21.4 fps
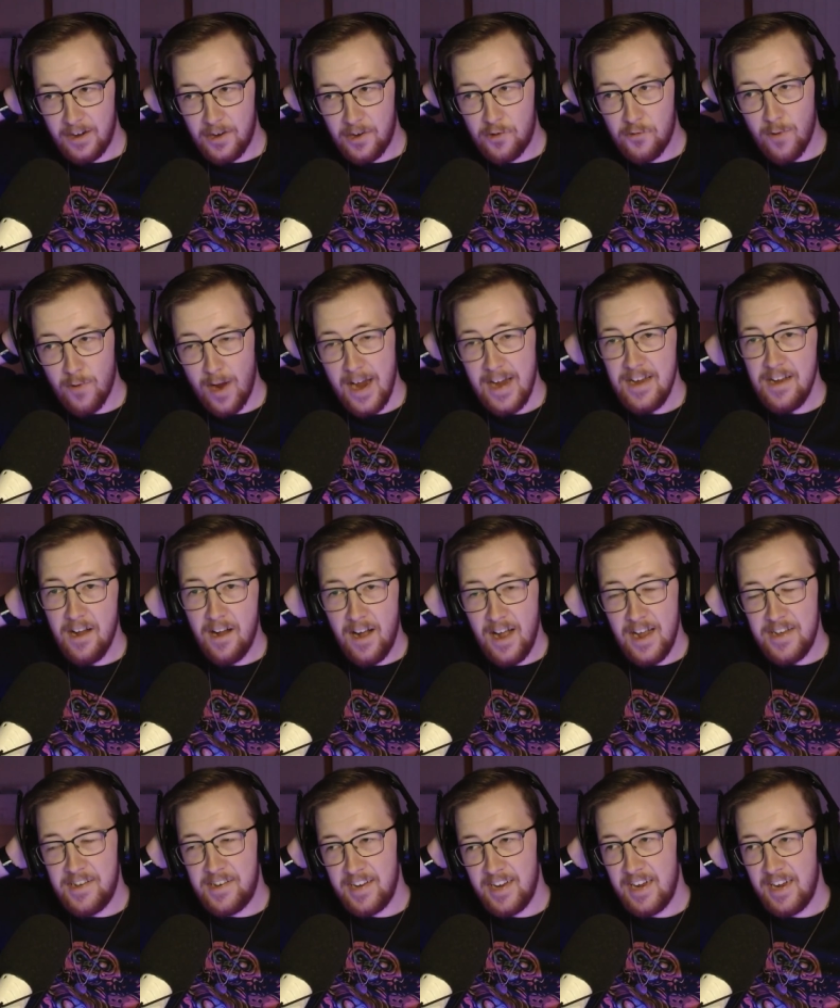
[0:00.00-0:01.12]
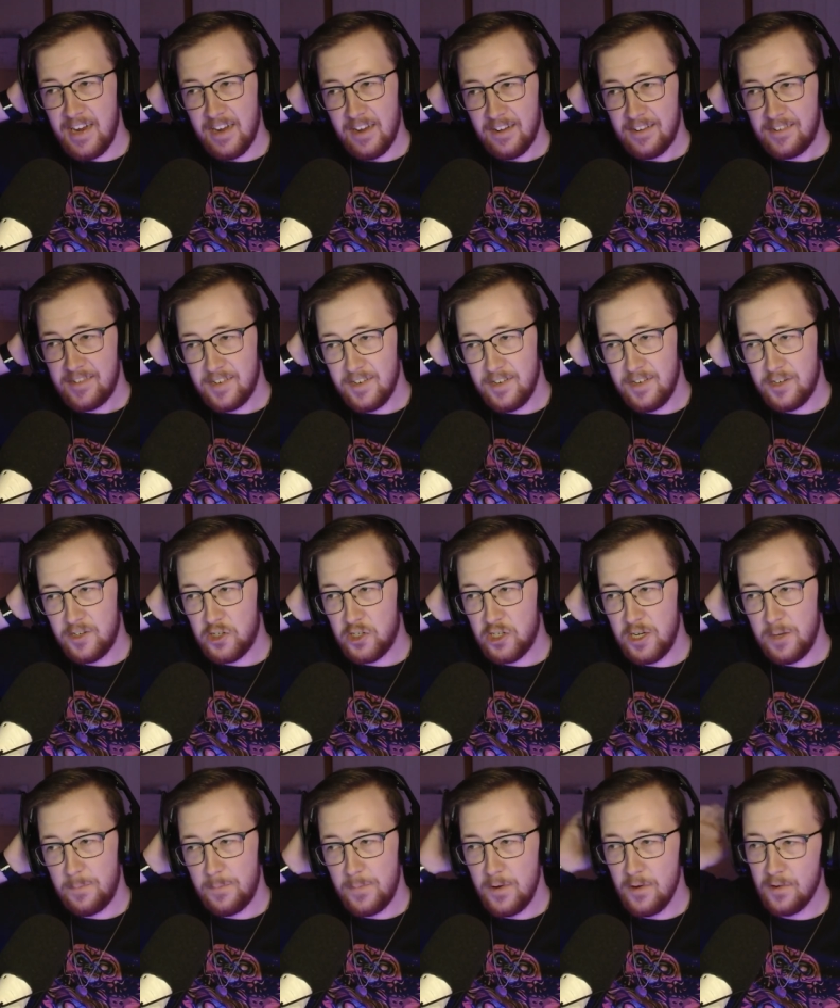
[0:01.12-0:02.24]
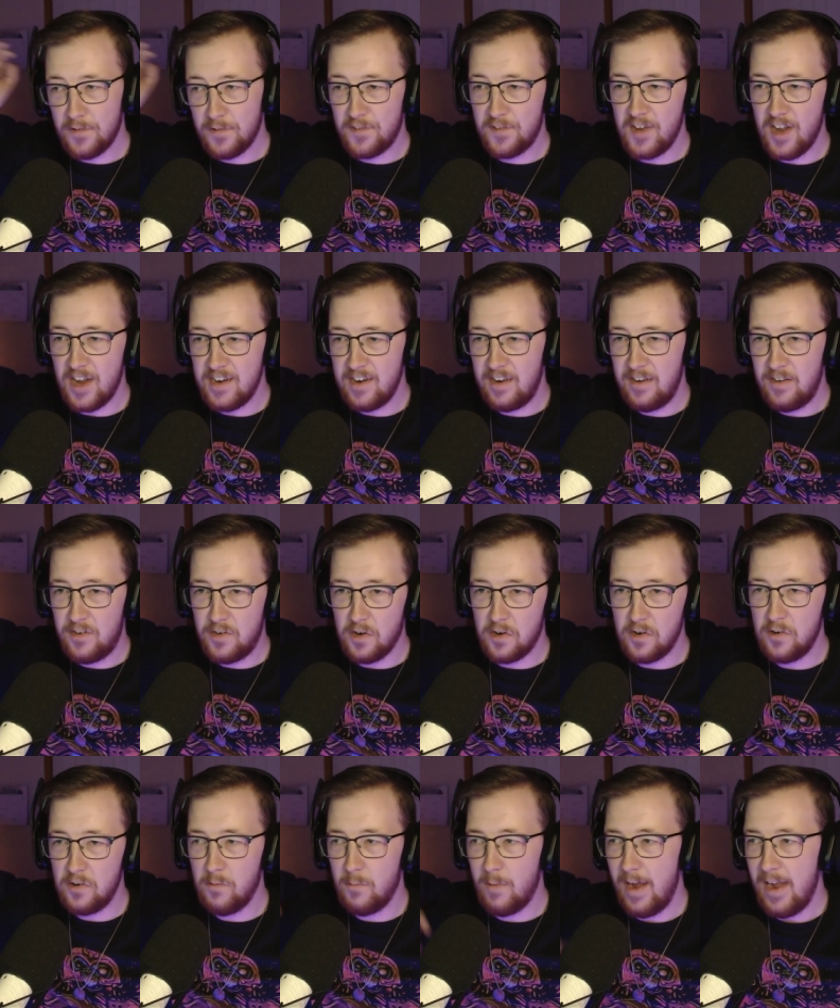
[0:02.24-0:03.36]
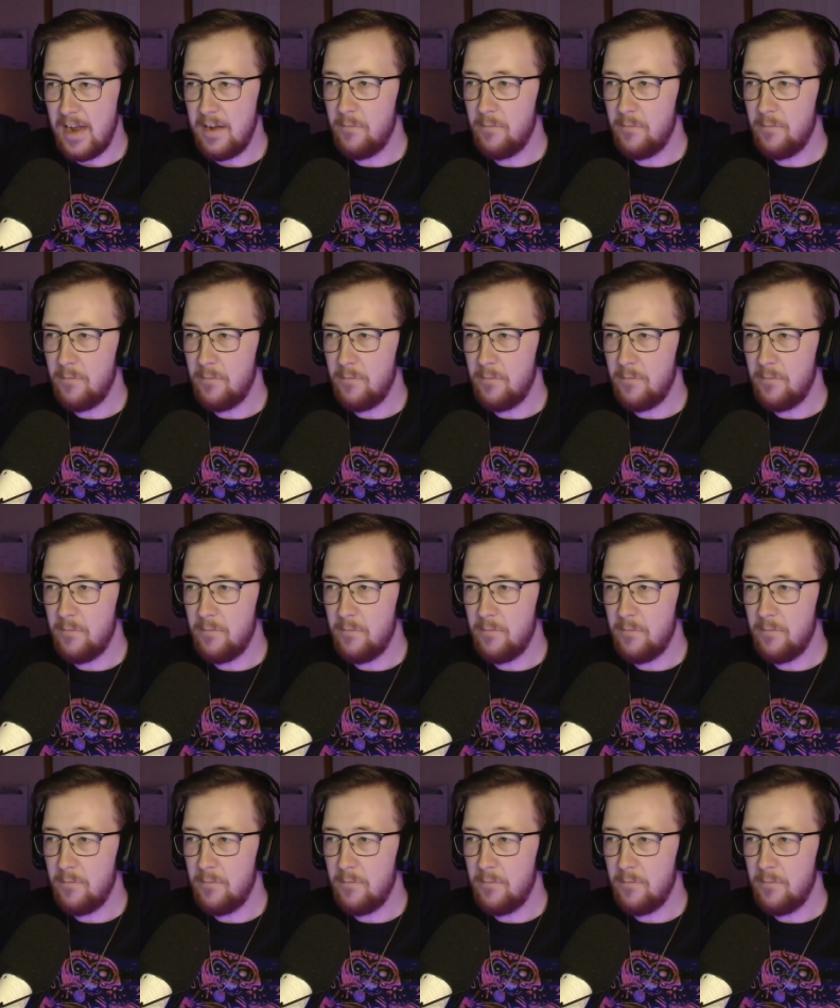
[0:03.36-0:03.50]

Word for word: Great idea to ship your son and dog away.